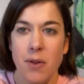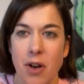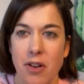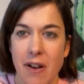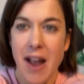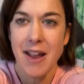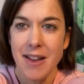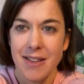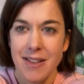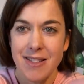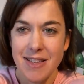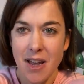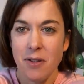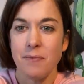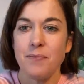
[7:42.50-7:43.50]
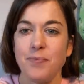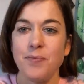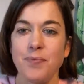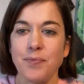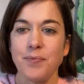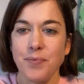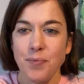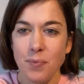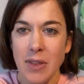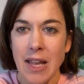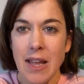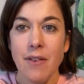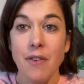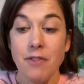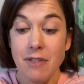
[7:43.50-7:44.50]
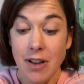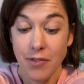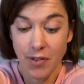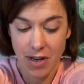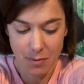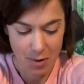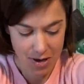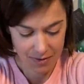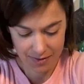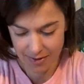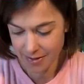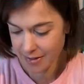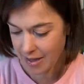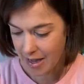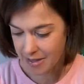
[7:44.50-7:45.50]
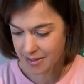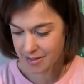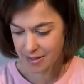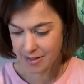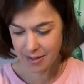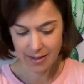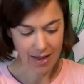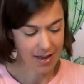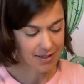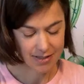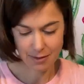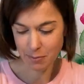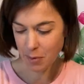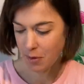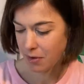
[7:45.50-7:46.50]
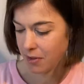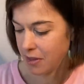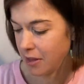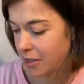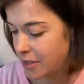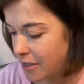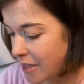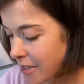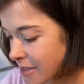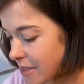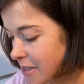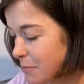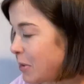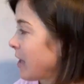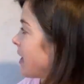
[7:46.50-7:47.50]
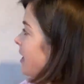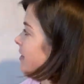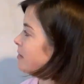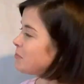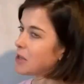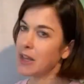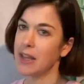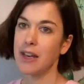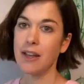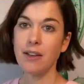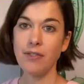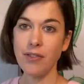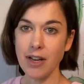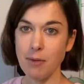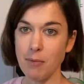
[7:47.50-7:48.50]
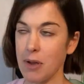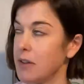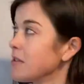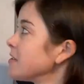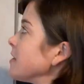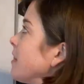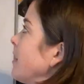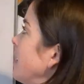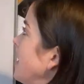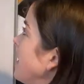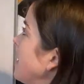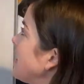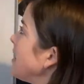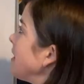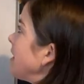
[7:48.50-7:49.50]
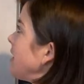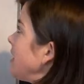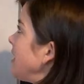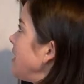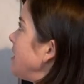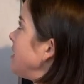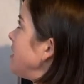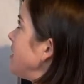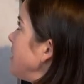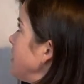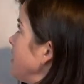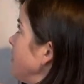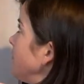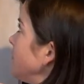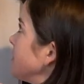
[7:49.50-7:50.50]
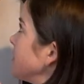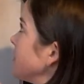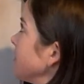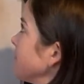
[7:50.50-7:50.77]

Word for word: all right? So if you ever read Funny Bones, excellent, excellent book. This, this is a bit like the beginning of Funny Bones. In leaves,